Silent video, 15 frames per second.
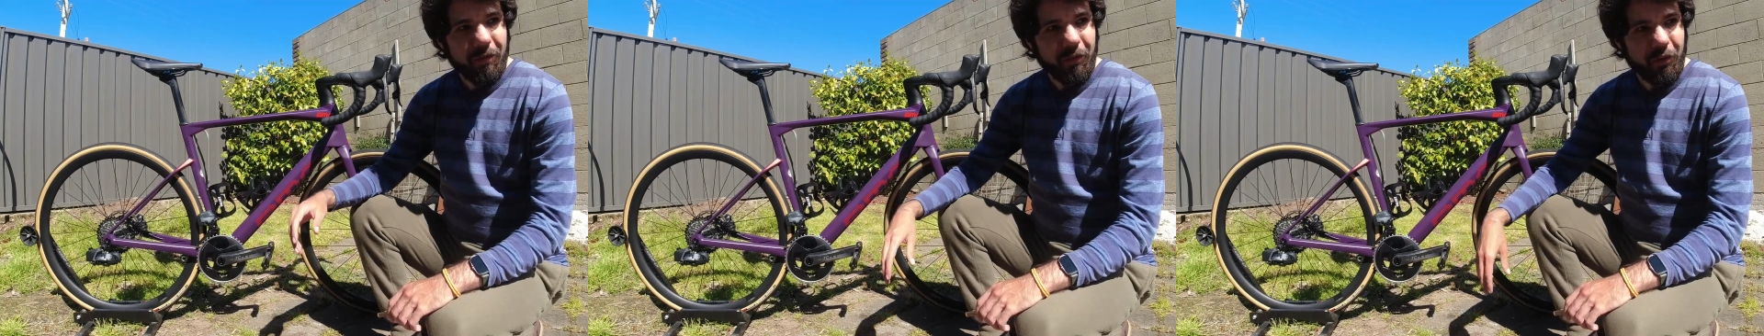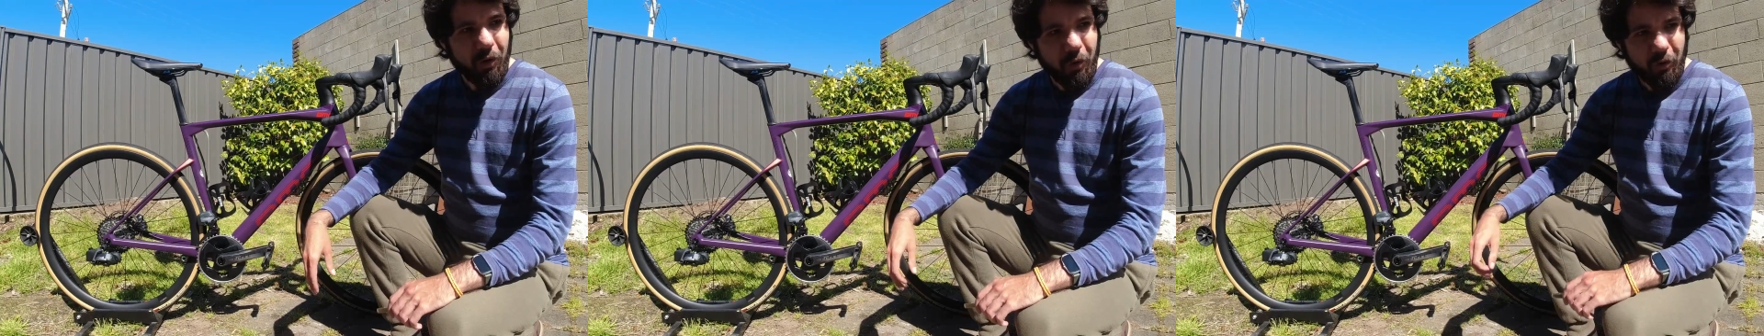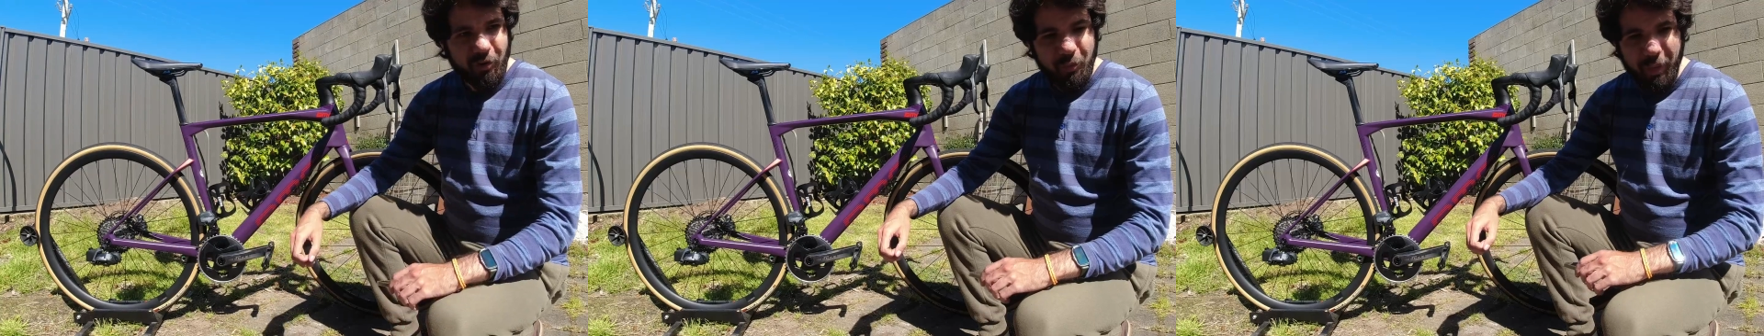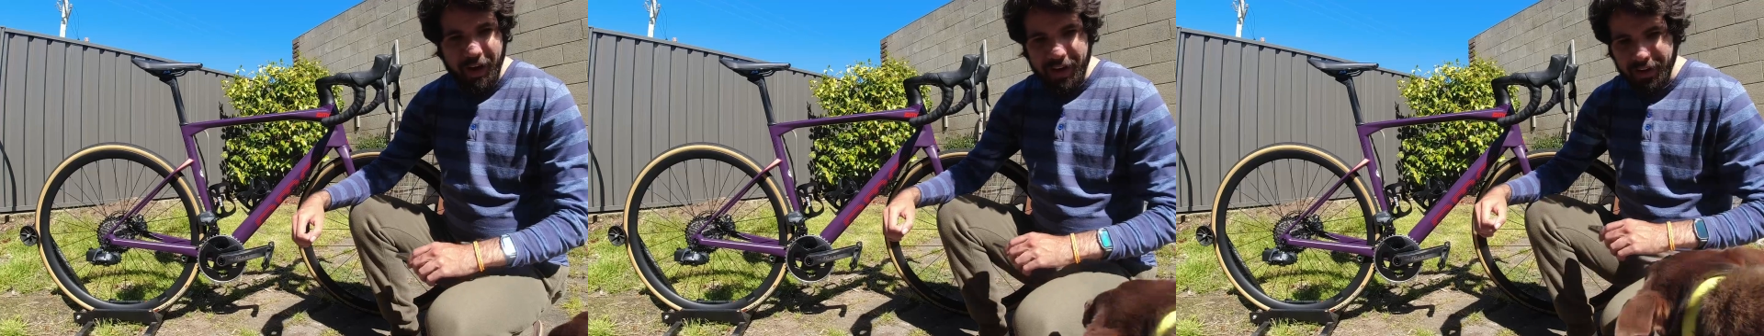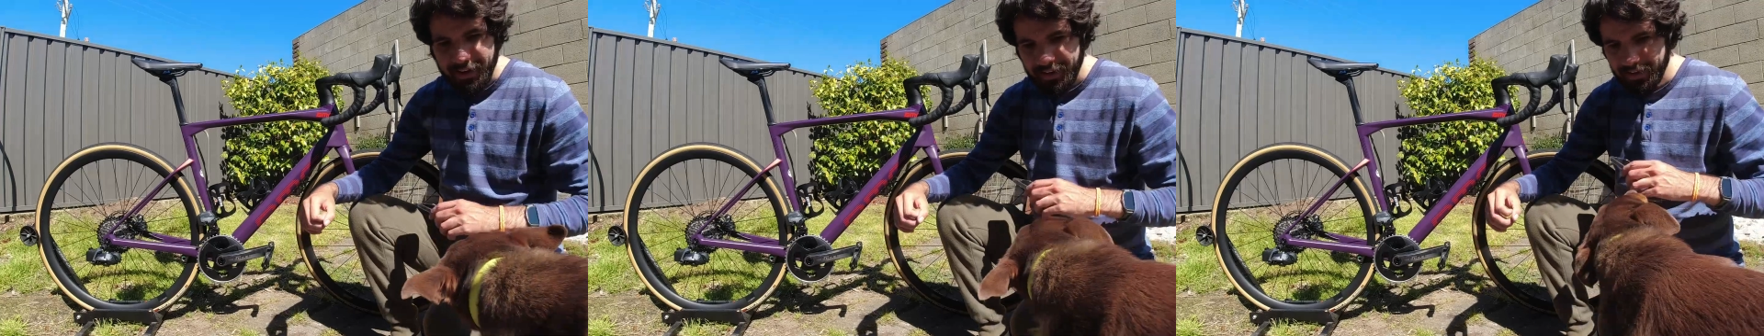The dog's
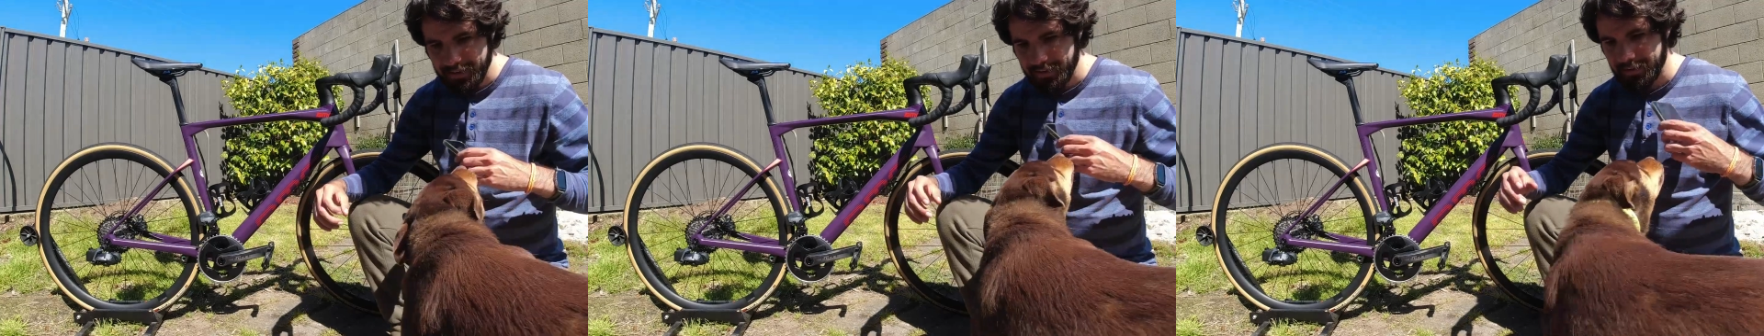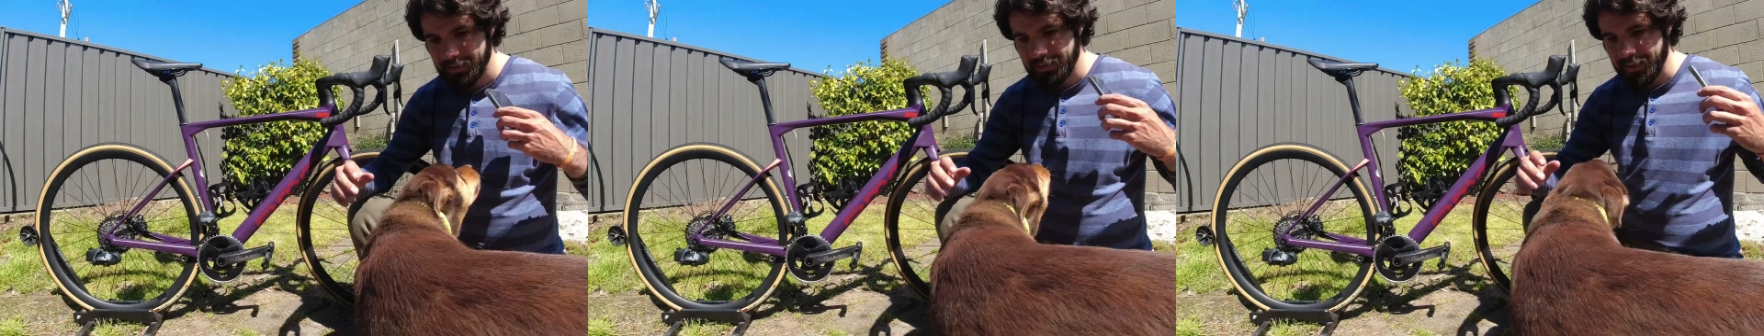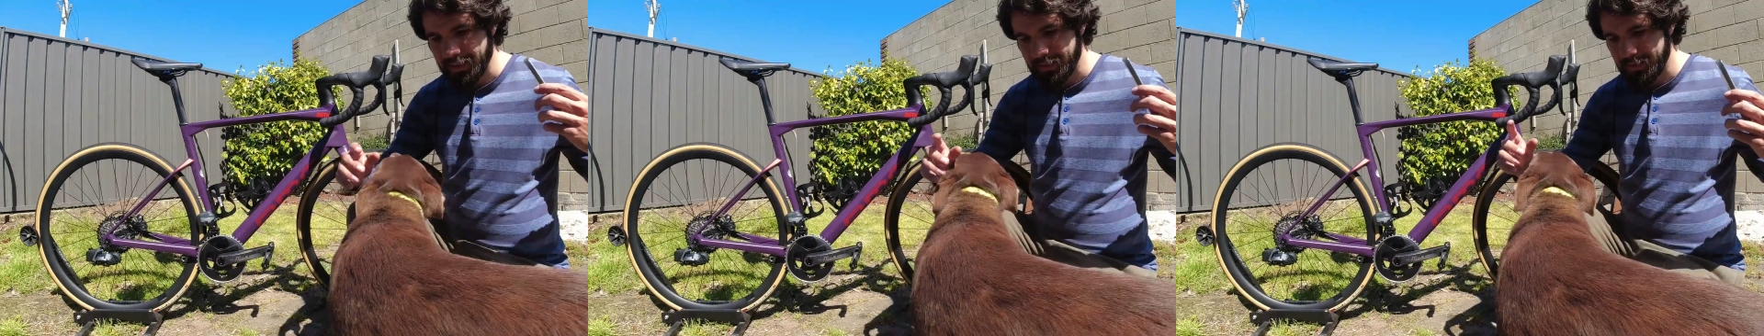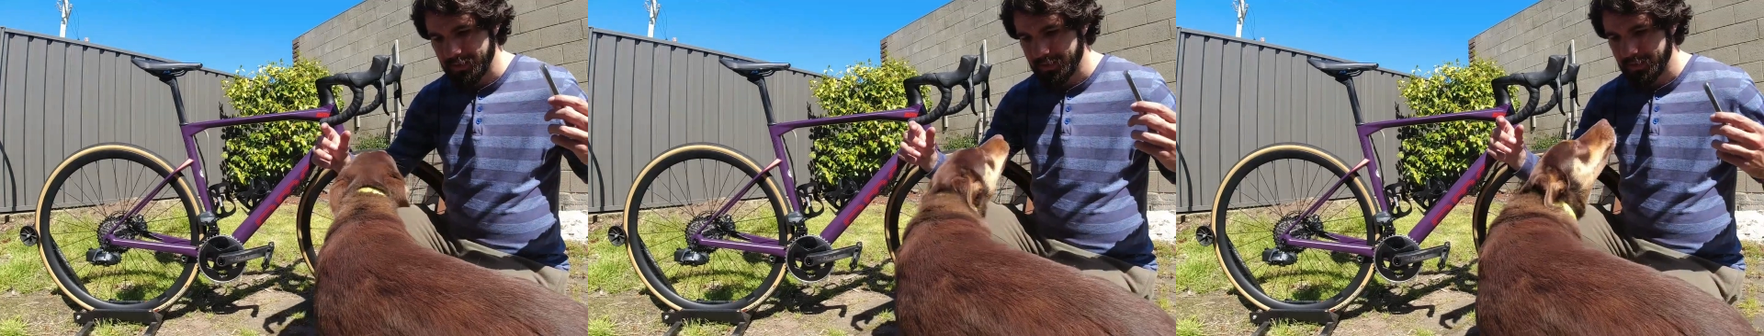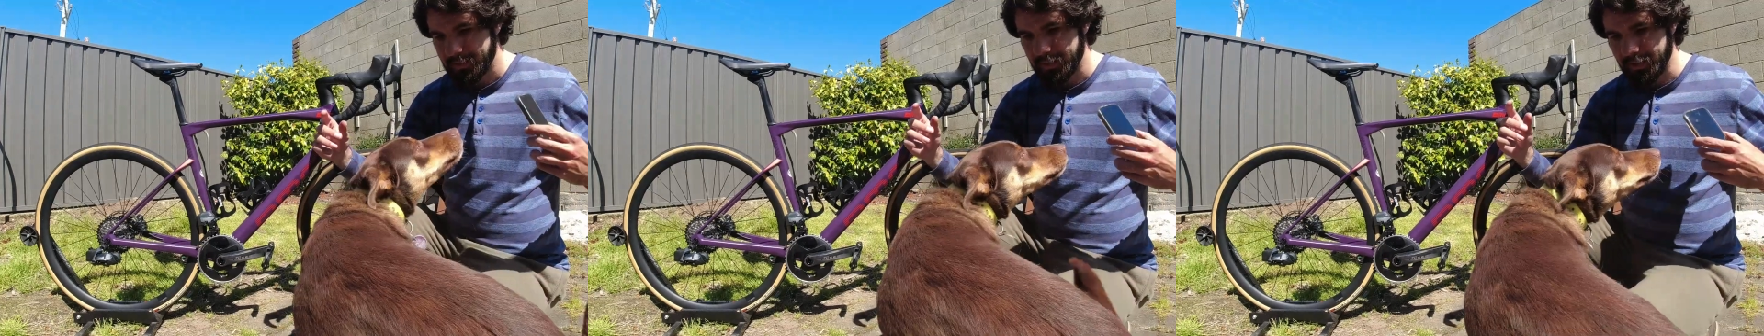back. Sit.
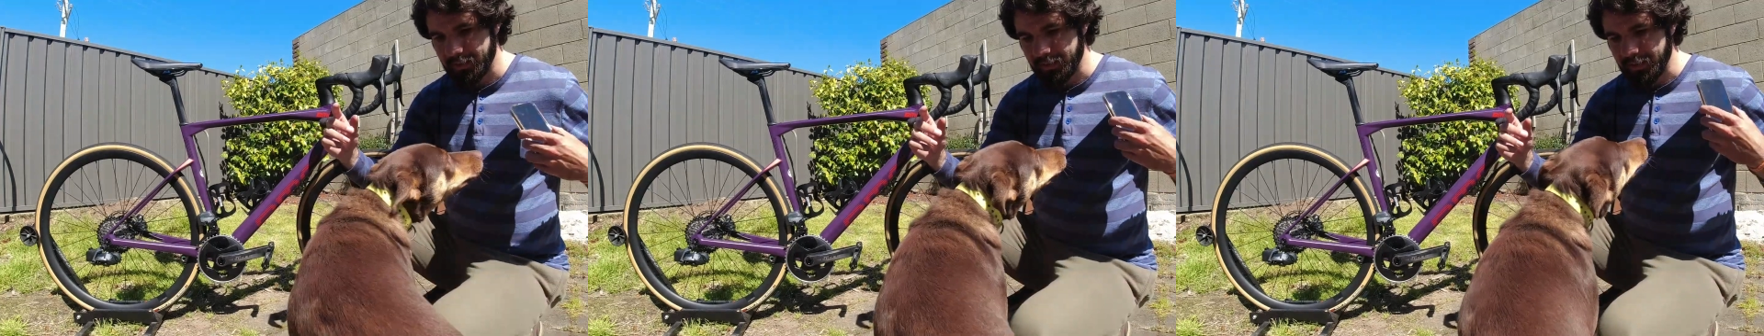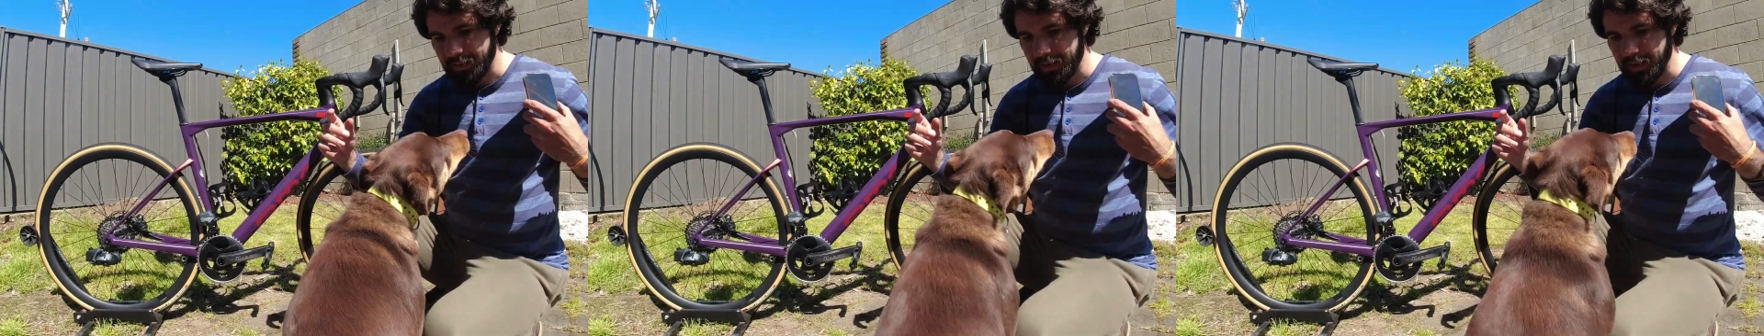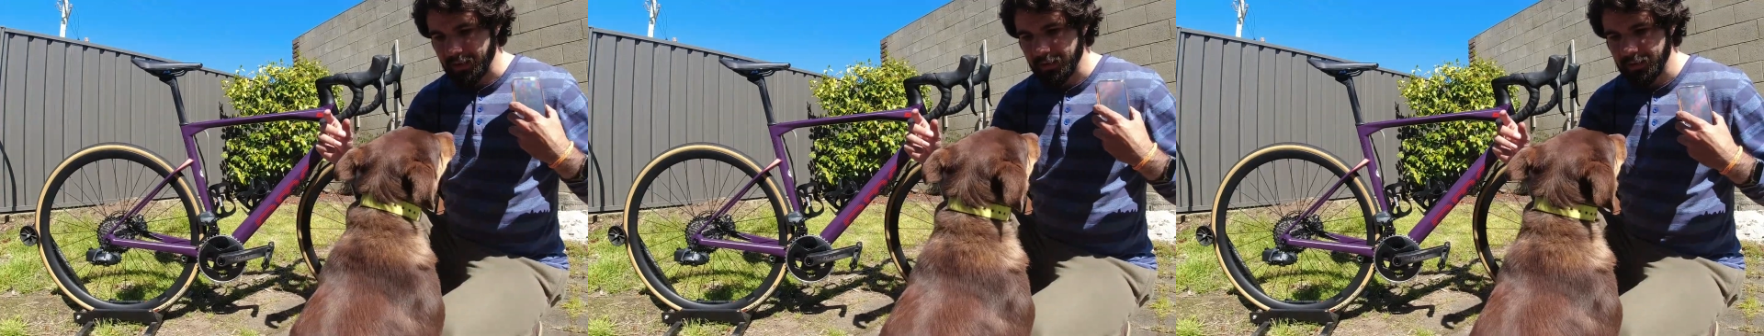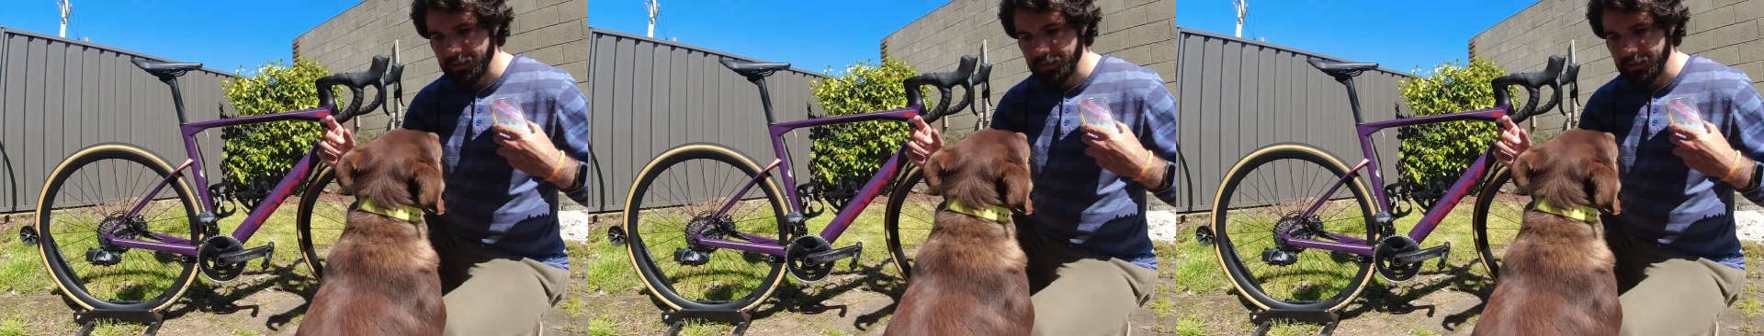You going to sit down?